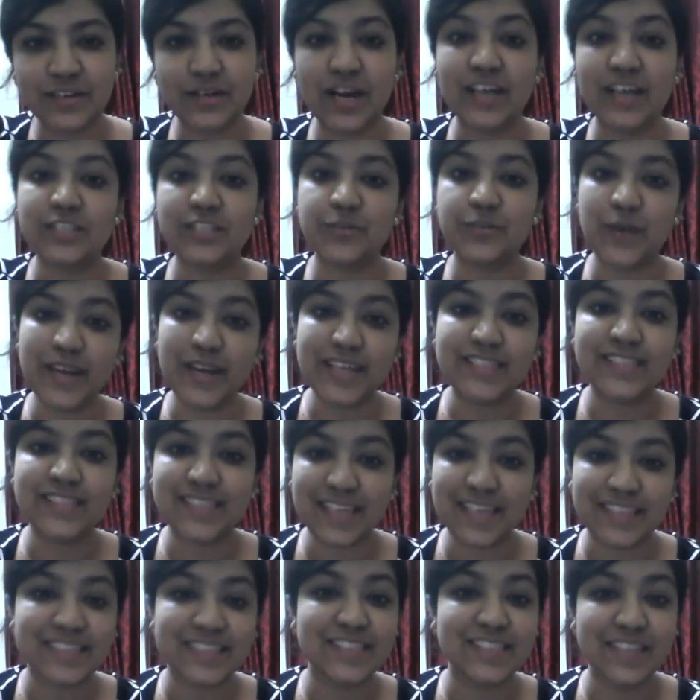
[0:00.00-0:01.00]
a
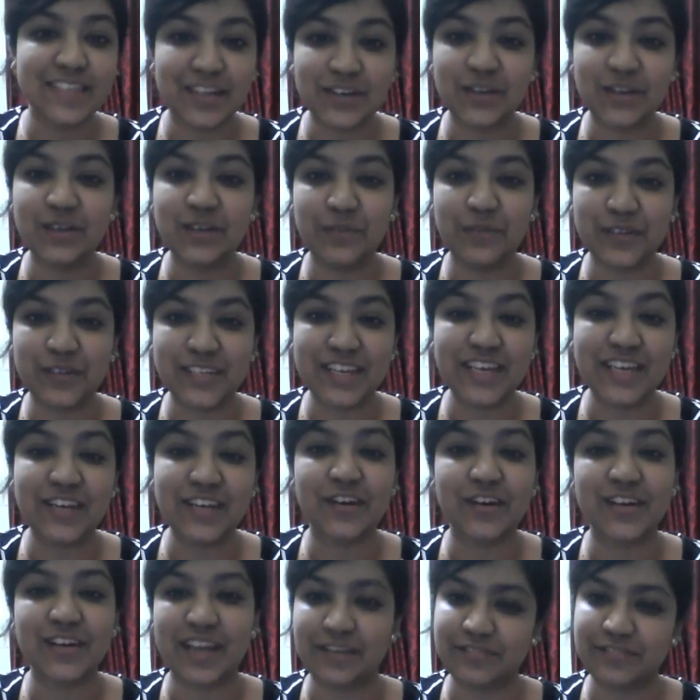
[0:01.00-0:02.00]
26-year-old boutique
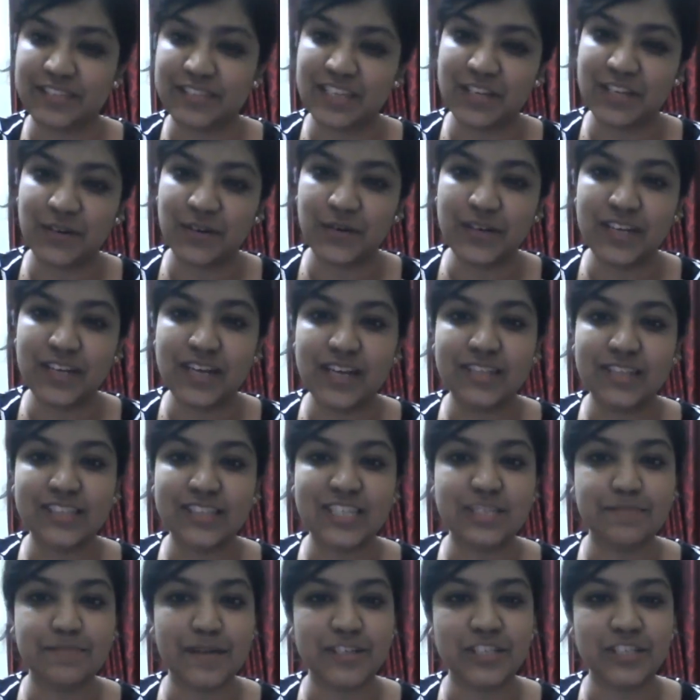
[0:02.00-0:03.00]
on FC Road
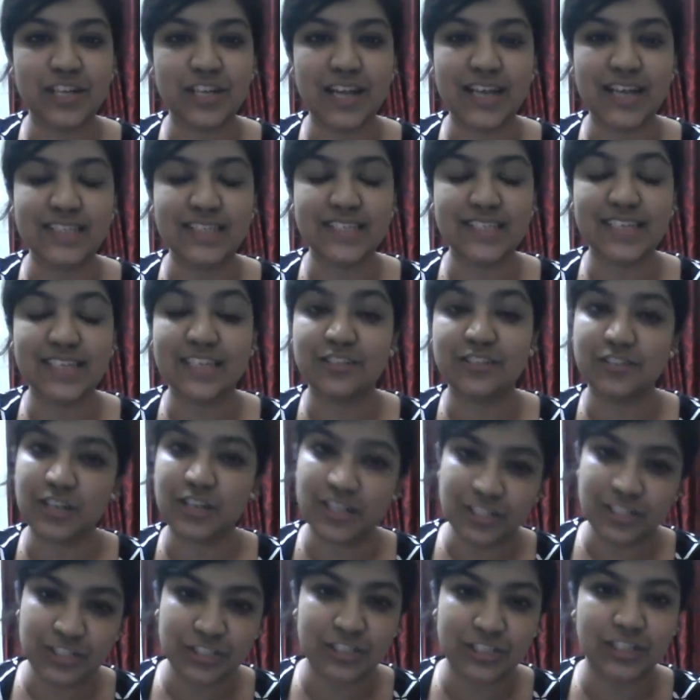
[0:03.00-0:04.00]
that specializes in
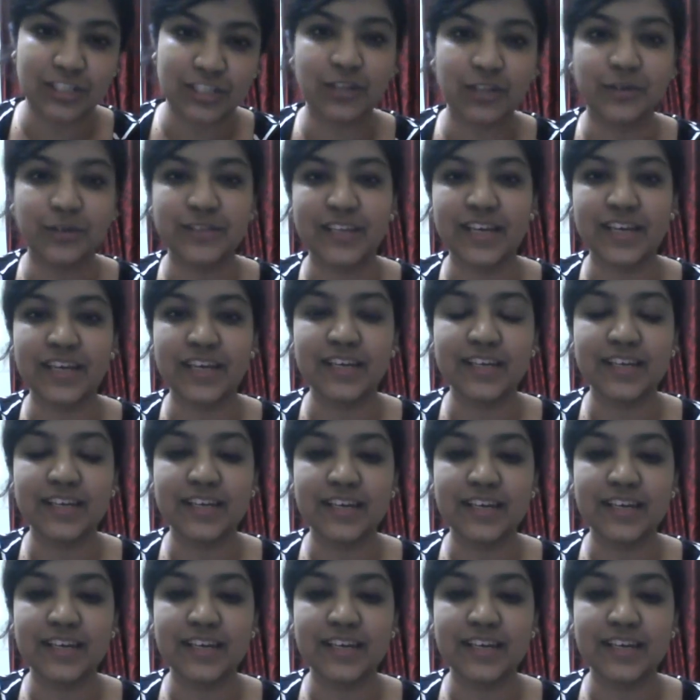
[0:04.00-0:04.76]
traditional clothing.